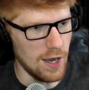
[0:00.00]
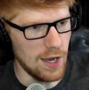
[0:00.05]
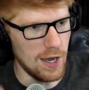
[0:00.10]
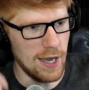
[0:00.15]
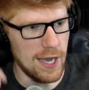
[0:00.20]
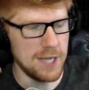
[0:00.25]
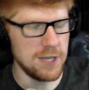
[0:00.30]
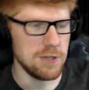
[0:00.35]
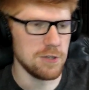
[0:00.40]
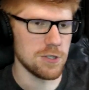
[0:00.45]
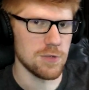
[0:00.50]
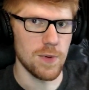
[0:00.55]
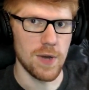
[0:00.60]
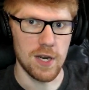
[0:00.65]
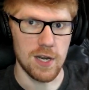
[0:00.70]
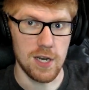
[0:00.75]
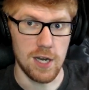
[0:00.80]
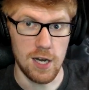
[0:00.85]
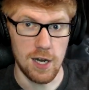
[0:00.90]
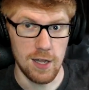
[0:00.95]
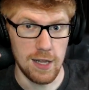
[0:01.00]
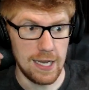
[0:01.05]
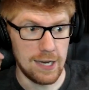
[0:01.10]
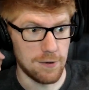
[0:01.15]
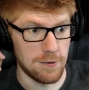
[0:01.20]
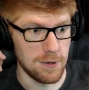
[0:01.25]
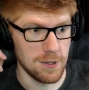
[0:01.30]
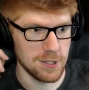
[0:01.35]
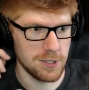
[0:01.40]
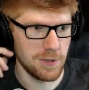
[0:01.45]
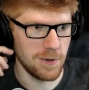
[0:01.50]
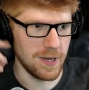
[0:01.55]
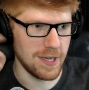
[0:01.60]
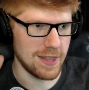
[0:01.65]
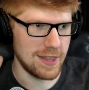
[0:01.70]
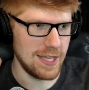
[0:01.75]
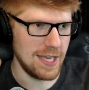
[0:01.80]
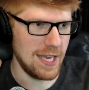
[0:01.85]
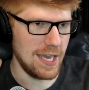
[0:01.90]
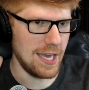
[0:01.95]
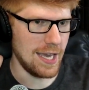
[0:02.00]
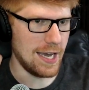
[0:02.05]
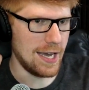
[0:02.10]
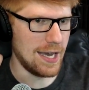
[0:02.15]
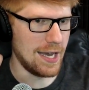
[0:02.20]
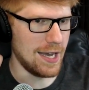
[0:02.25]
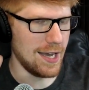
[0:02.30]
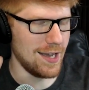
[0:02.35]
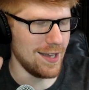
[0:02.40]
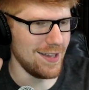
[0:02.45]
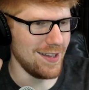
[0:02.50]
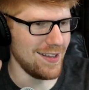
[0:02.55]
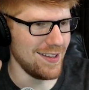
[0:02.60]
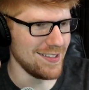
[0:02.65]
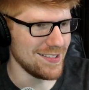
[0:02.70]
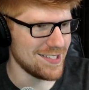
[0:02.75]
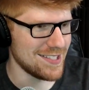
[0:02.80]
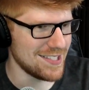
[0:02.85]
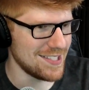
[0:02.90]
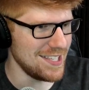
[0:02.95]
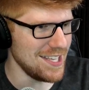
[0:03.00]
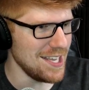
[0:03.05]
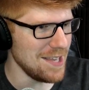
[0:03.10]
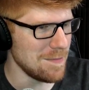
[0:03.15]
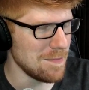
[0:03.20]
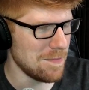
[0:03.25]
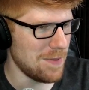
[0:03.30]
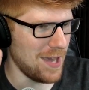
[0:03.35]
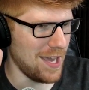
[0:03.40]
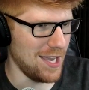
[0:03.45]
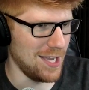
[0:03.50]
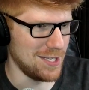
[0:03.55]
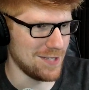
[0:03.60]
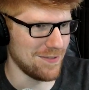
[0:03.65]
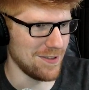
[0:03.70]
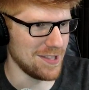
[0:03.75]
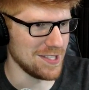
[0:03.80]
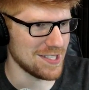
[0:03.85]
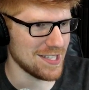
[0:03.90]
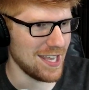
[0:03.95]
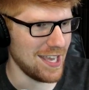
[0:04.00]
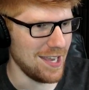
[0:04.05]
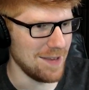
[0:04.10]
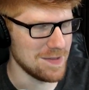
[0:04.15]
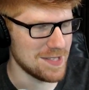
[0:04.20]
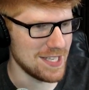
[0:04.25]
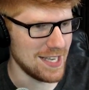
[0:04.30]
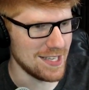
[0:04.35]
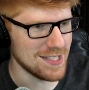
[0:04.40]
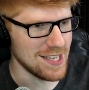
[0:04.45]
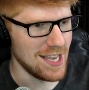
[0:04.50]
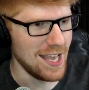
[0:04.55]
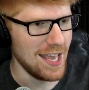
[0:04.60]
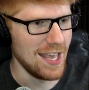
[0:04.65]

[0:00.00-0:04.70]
Uh, I do just want to call out real quick the uh, Steam page for this game says